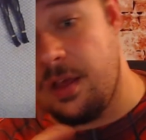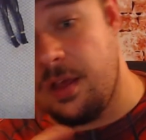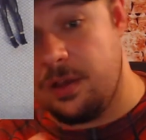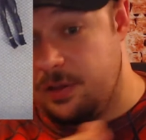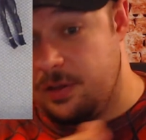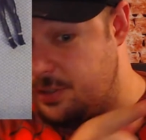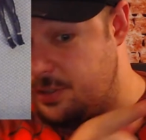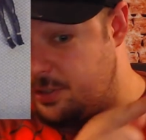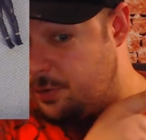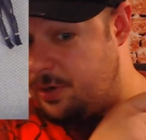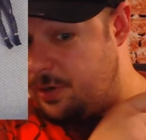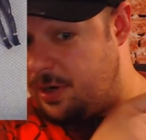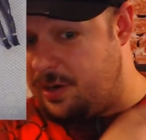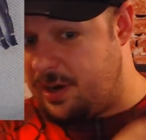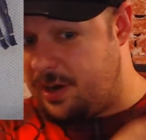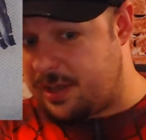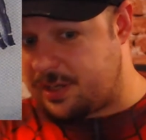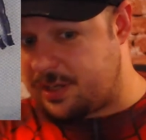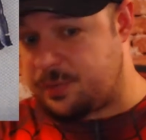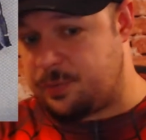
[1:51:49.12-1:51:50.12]
Tune in
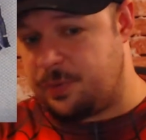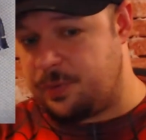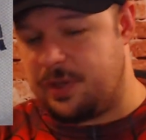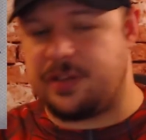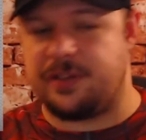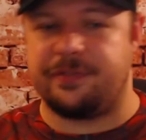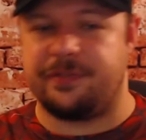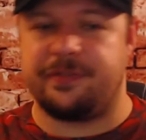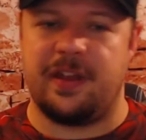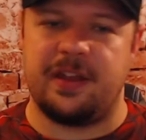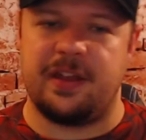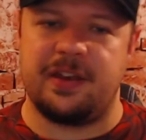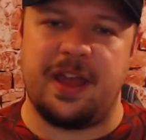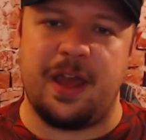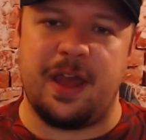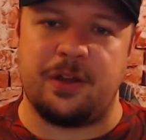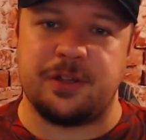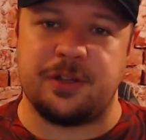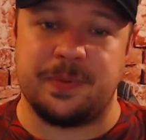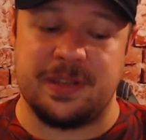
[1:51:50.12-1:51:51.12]
next week to find
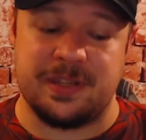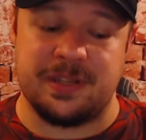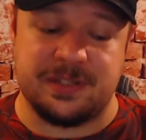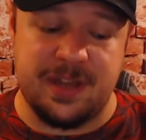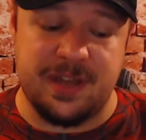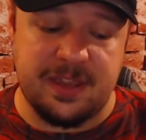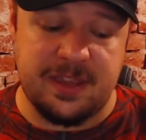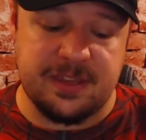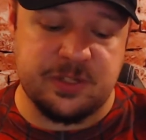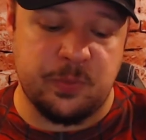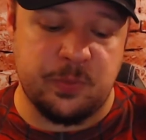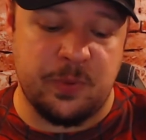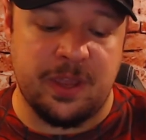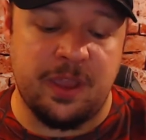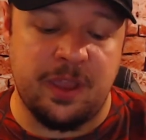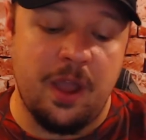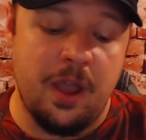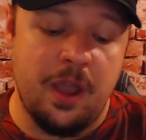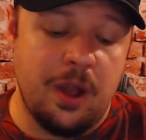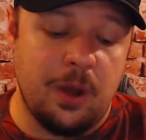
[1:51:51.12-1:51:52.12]
out, because next week
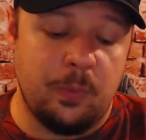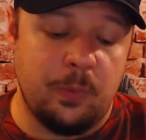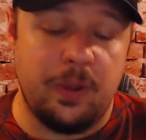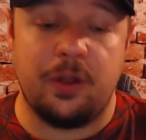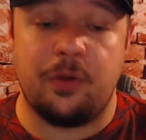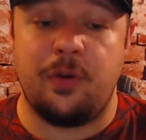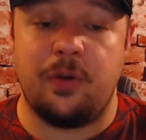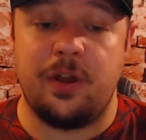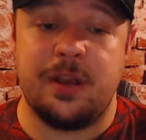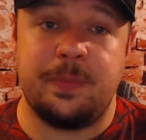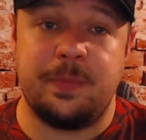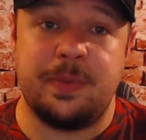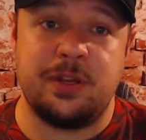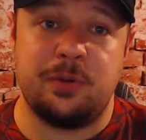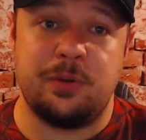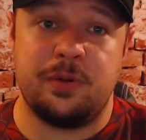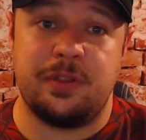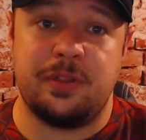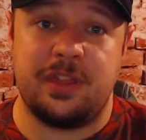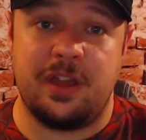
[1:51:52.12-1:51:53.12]
we are going to be
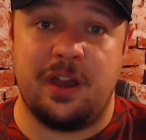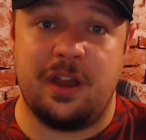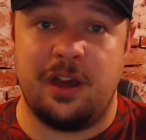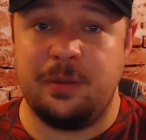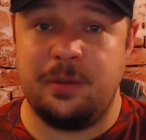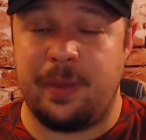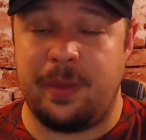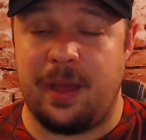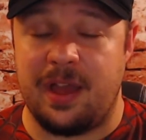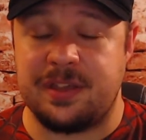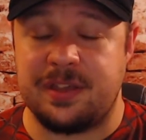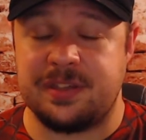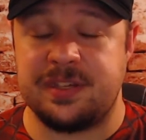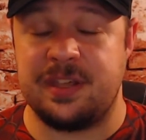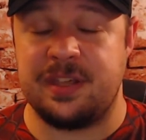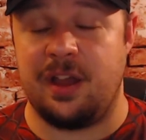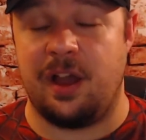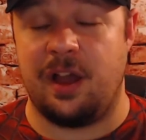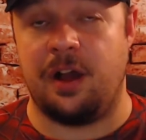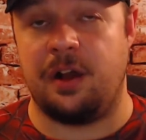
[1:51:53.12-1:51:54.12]
doing the
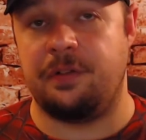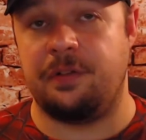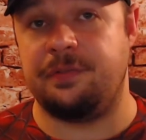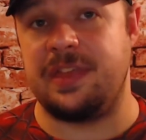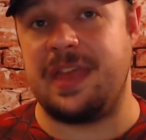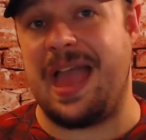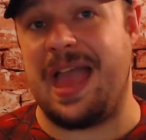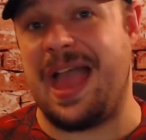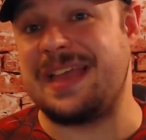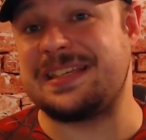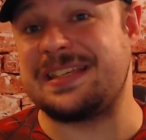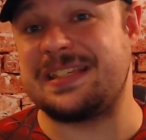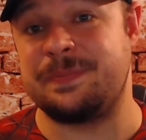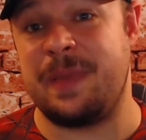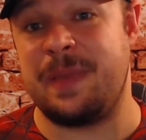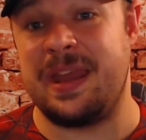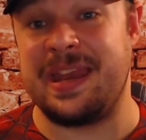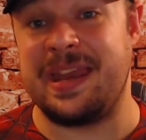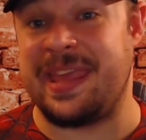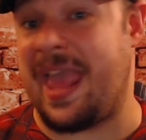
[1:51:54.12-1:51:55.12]
unboxing of the
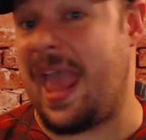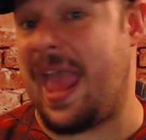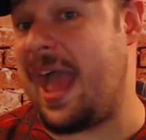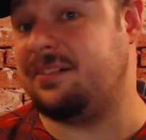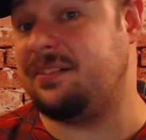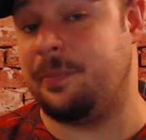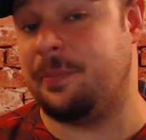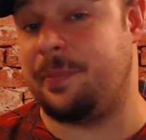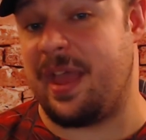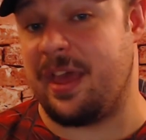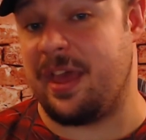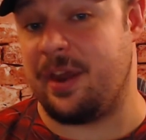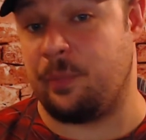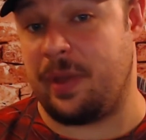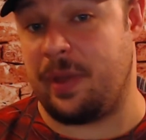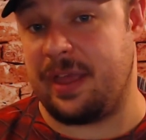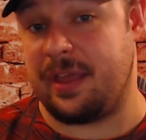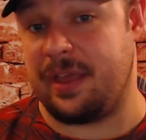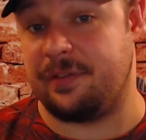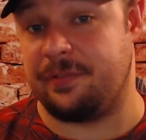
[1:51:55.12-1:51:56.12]
X-Men Caliban
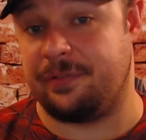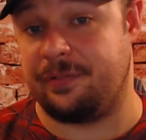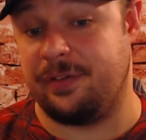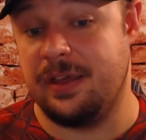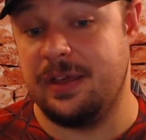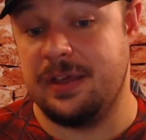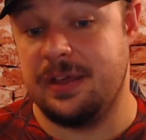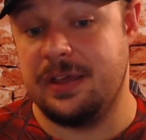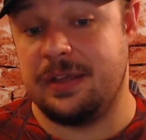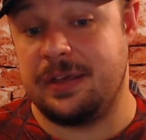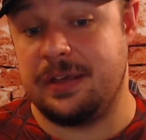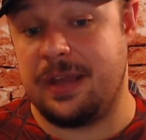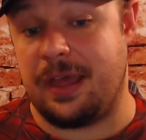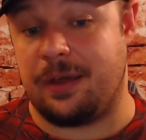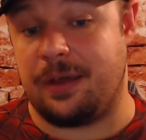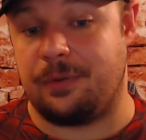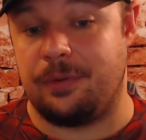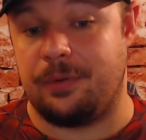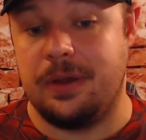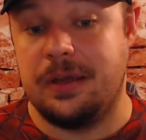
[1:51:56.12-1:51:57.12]
wave.
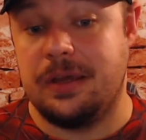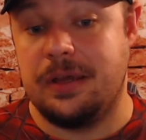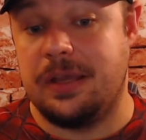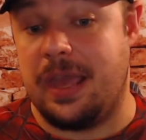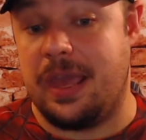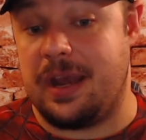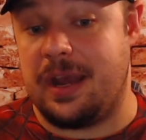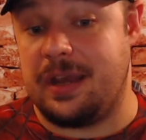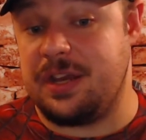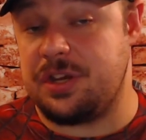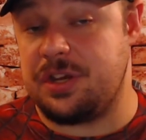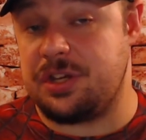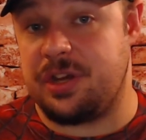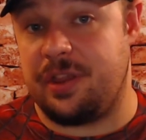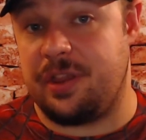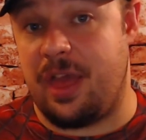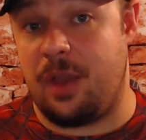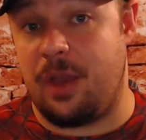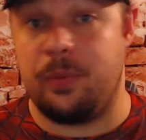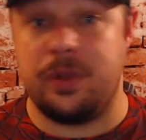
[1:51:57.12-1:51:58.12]
Now, in addition to
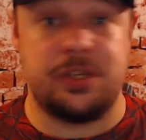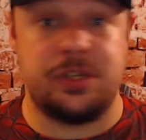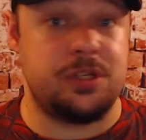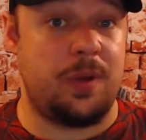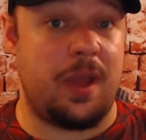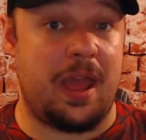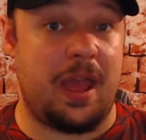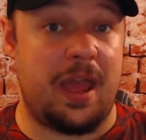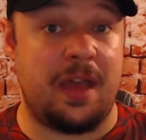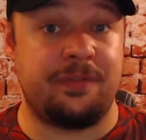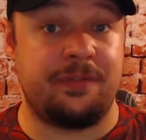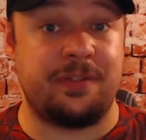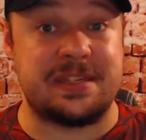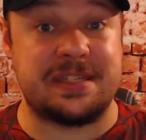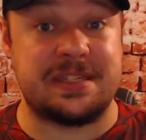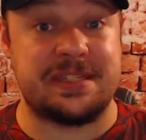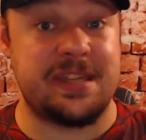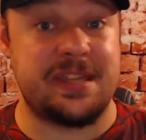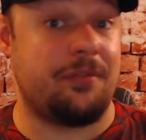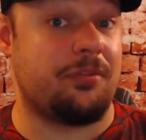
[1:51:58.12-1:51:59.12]
that, we do have
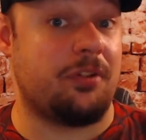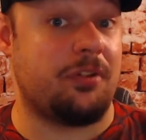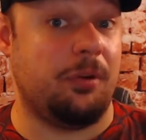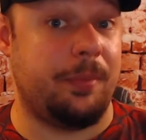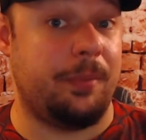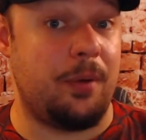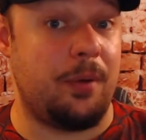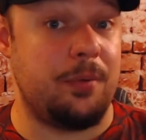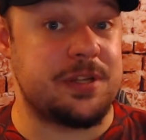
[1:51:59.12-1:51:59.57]
several bonus